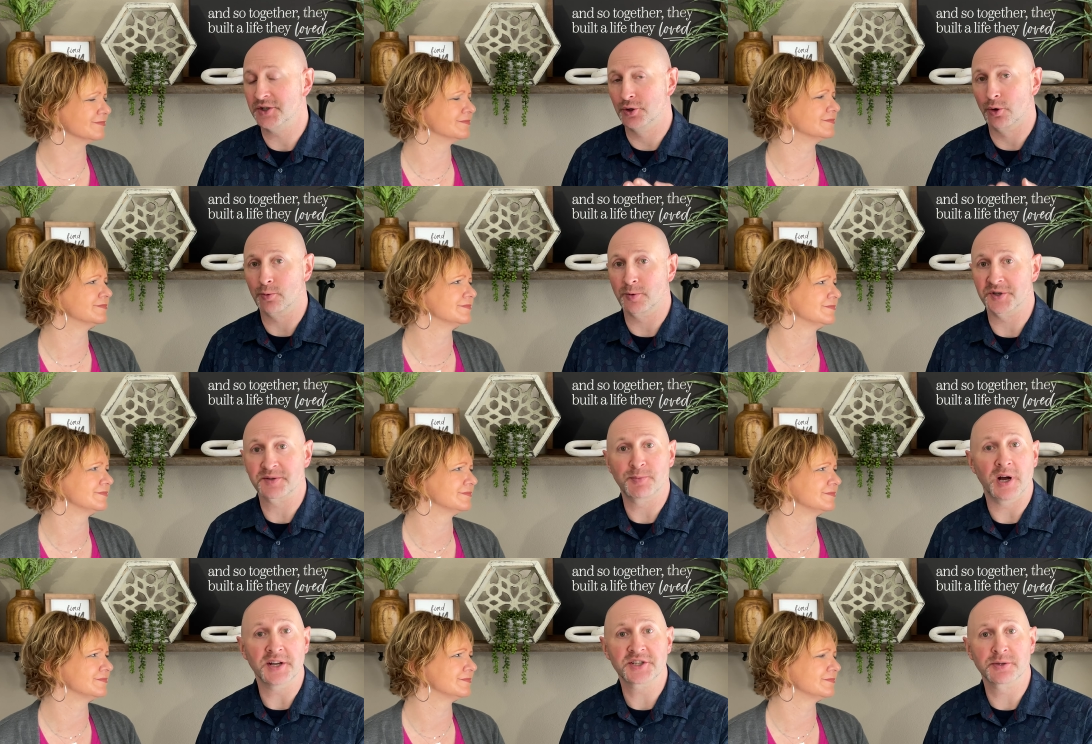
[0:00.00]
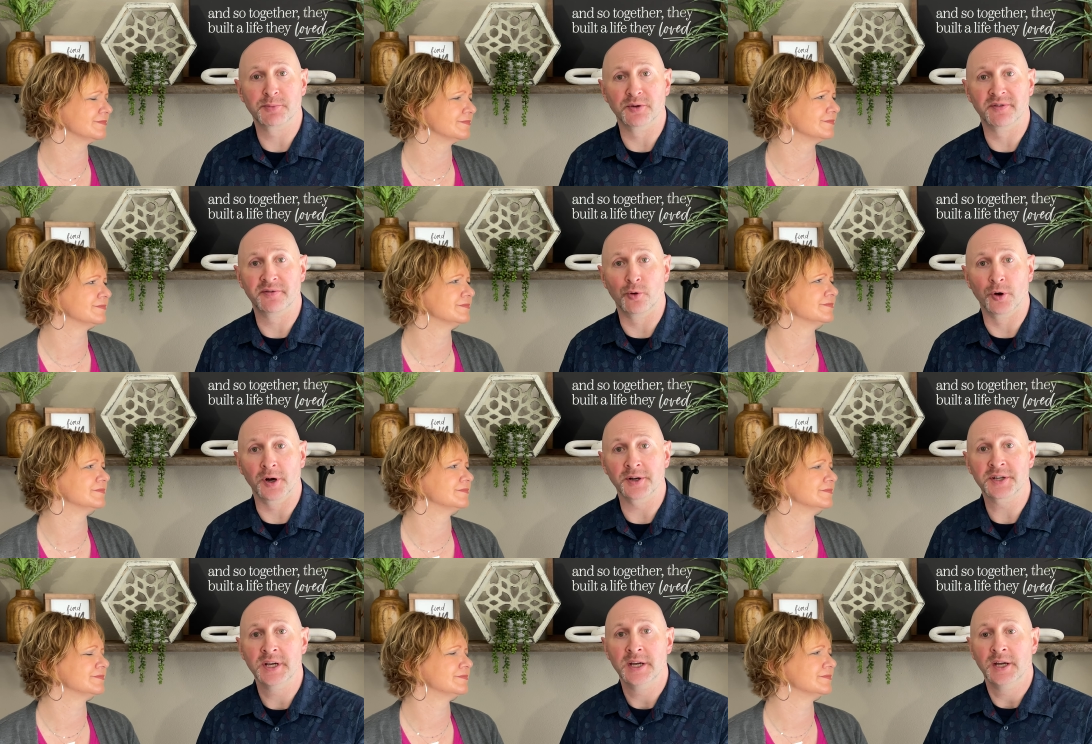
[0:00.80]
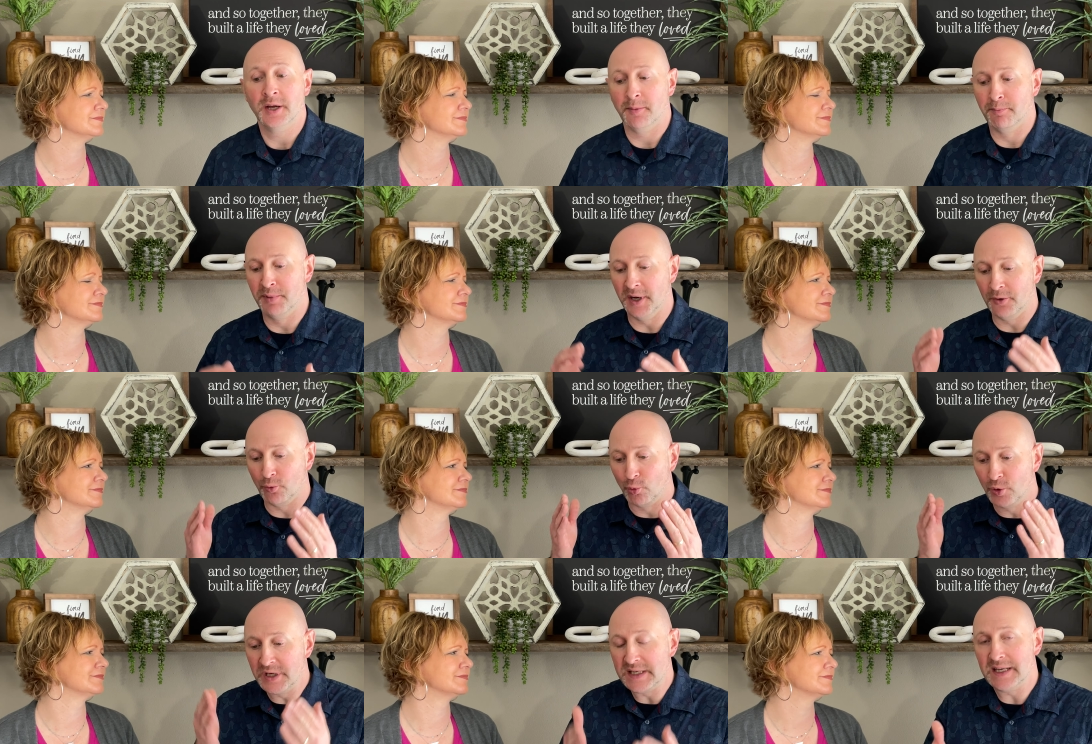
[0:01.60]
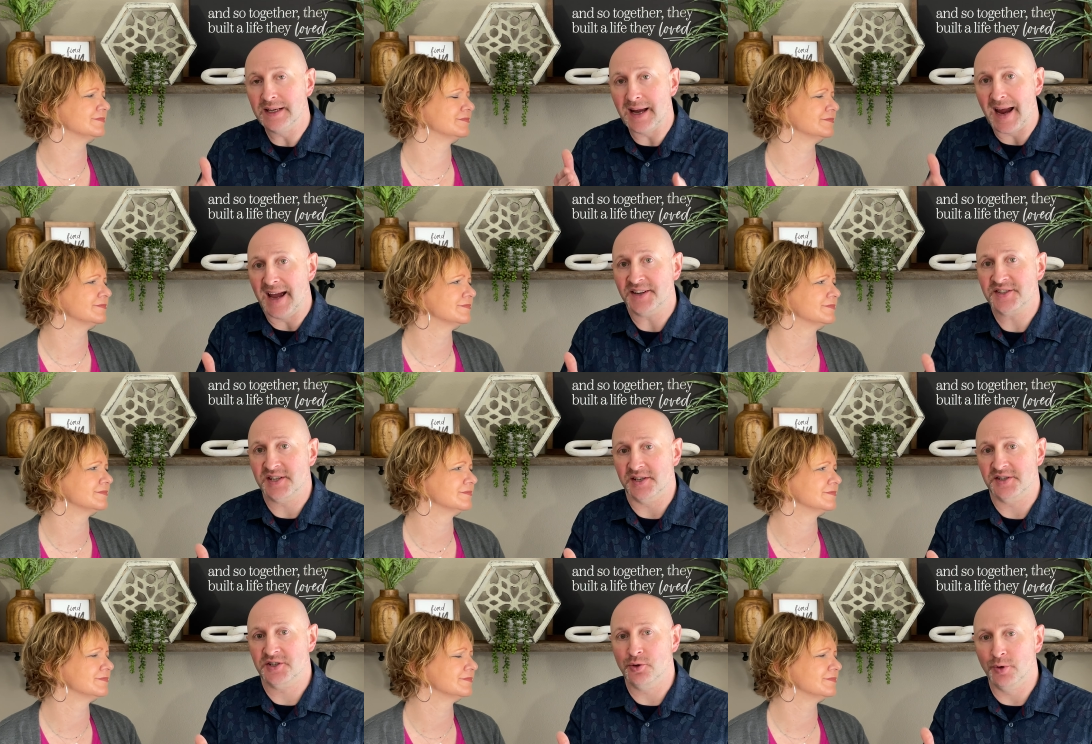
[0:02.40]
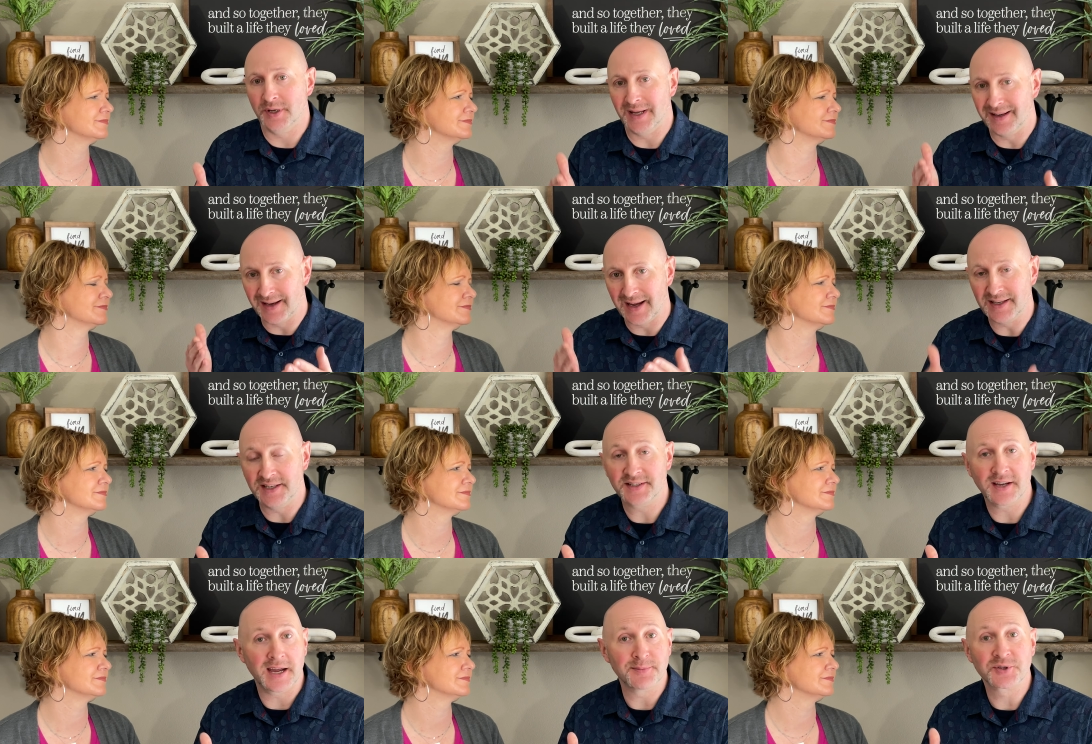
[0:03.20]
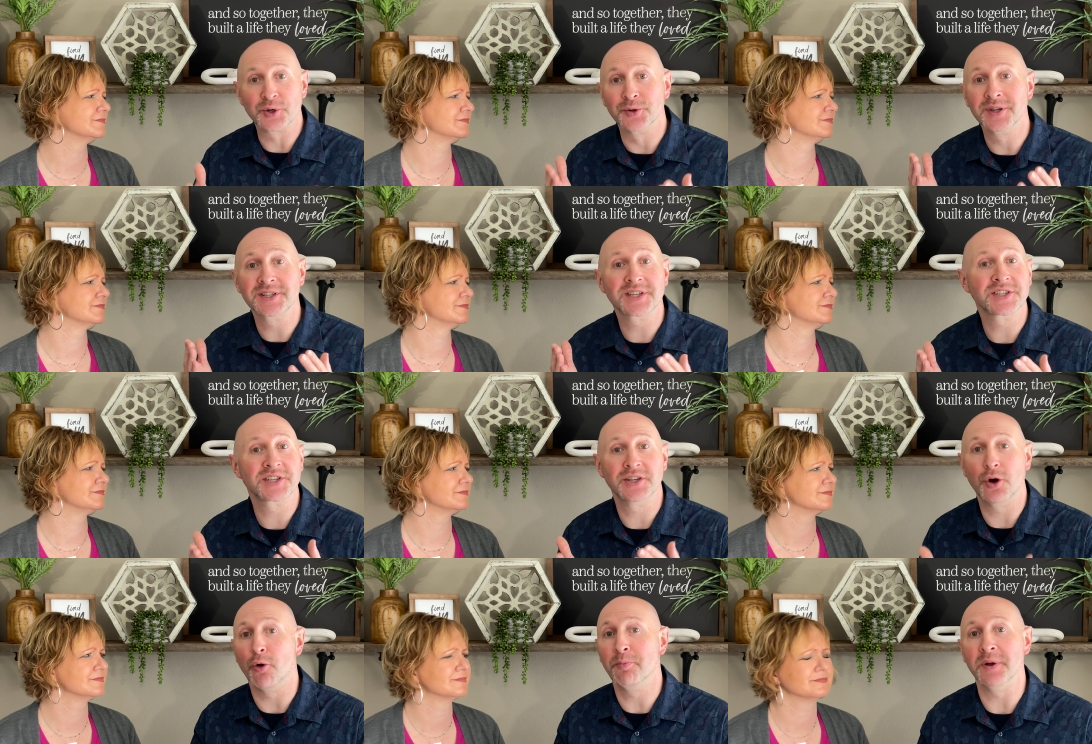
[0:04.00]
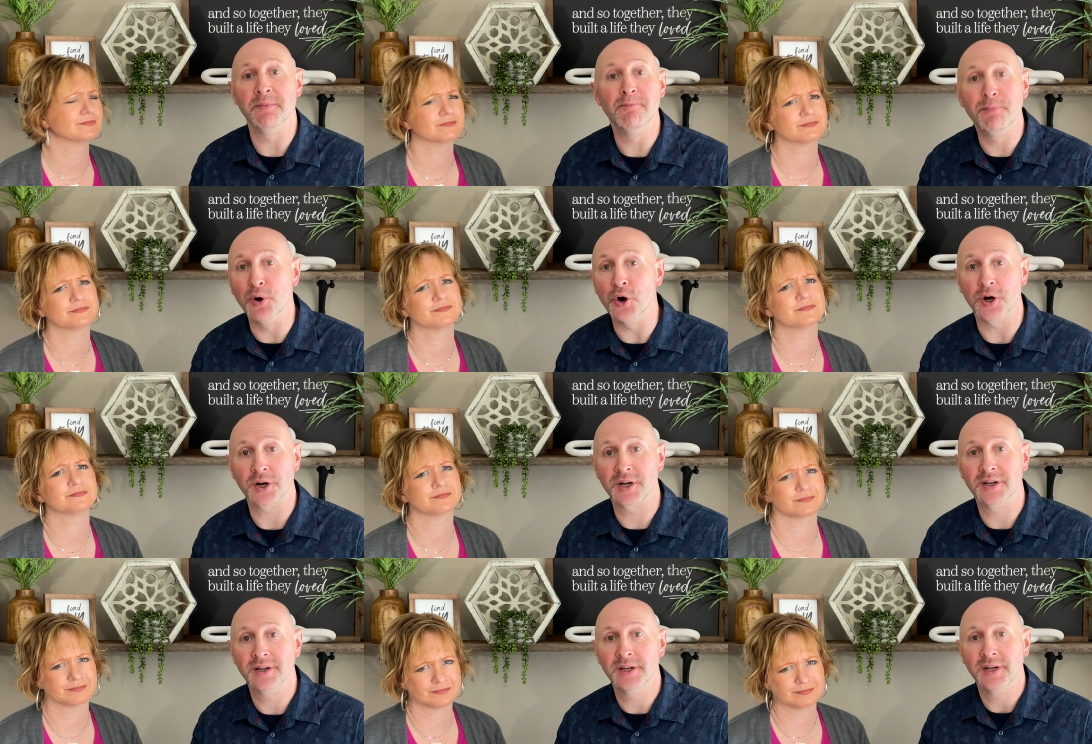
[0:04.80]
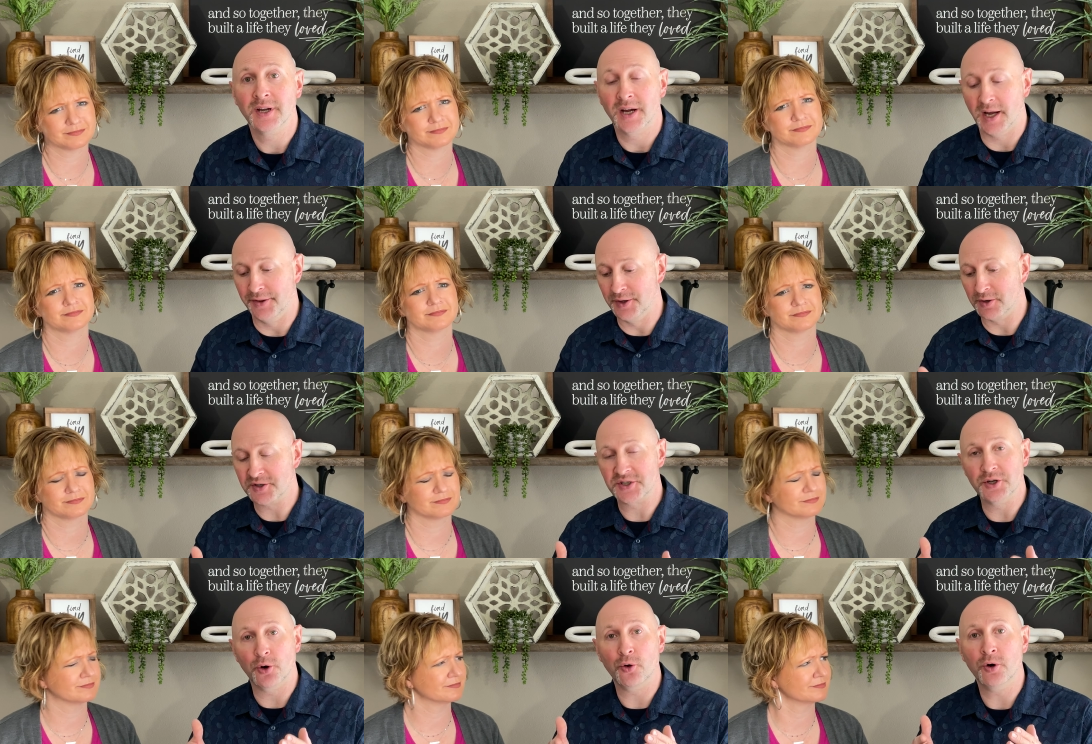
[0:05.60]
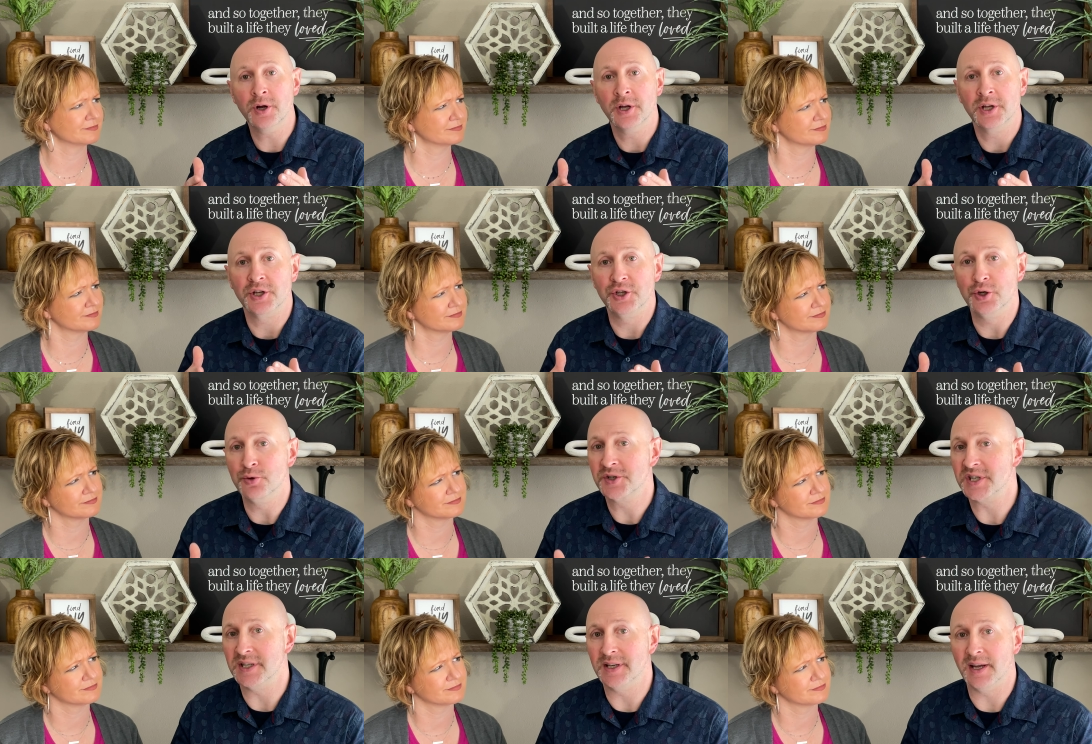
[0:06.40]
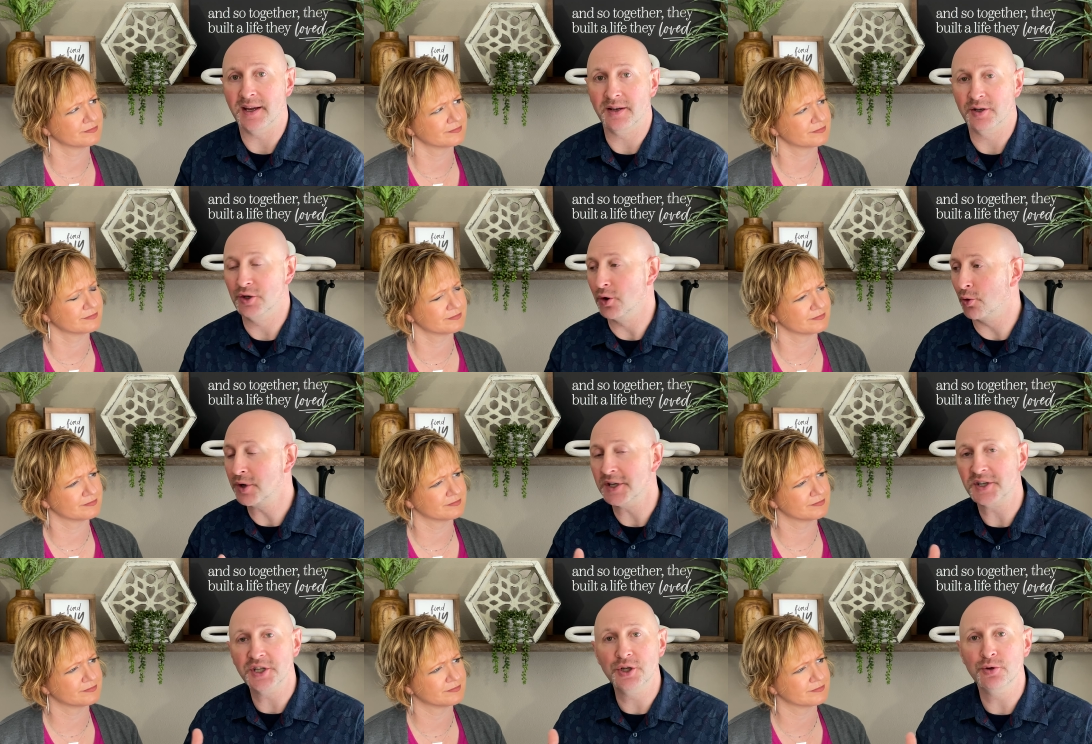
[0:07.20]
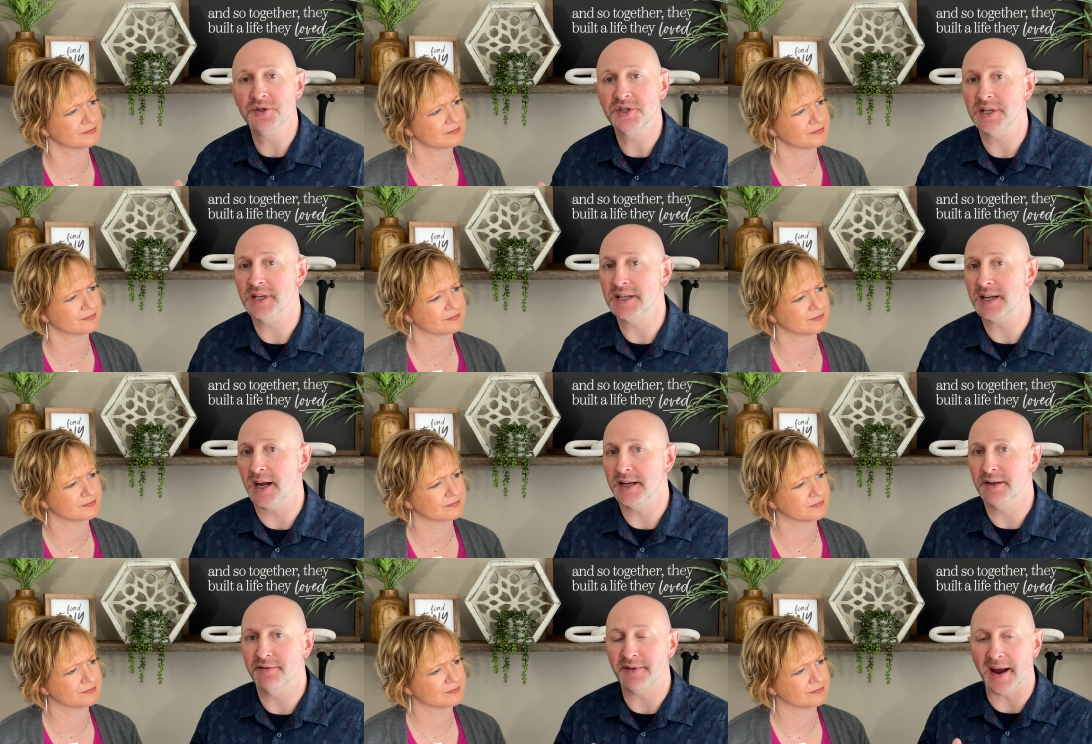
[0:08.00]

Speaker 1: you're responsible for it but we get access to it at any time. So this is an open book mm -hmm. and there's no using, you don't get to use any kind of